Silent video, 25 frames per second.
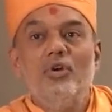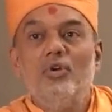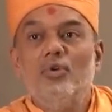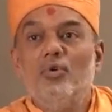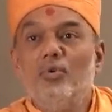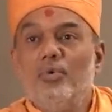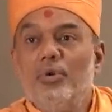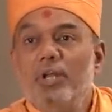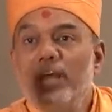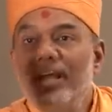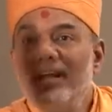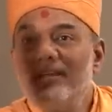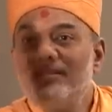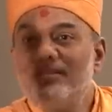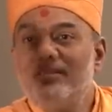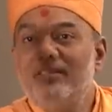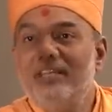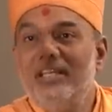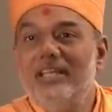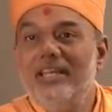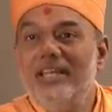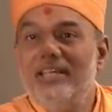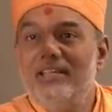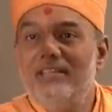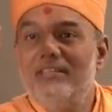today's
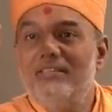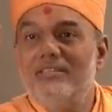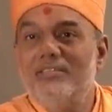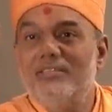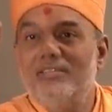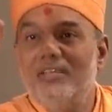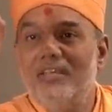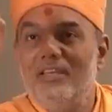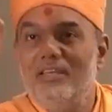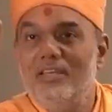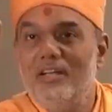teenagers and